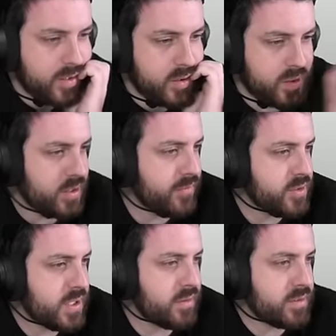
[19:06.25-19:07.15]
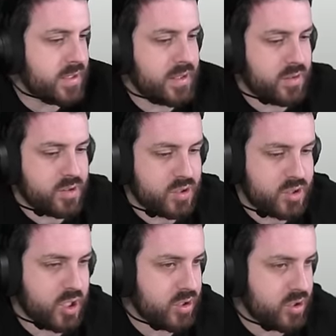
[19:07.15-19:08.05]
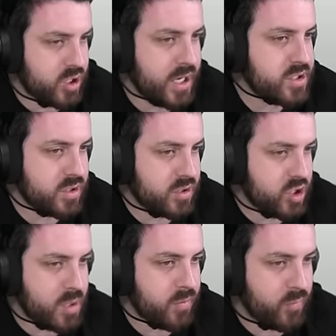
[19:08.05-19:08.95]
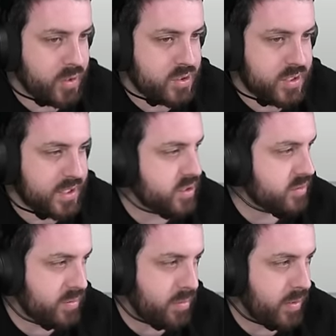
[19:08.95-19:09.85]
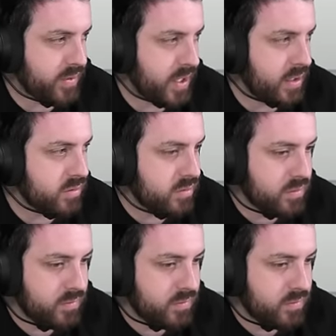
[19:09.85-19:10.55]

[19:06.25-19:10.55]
the, the difference here is that you're just ch you're changing the time of which text comes up above your head.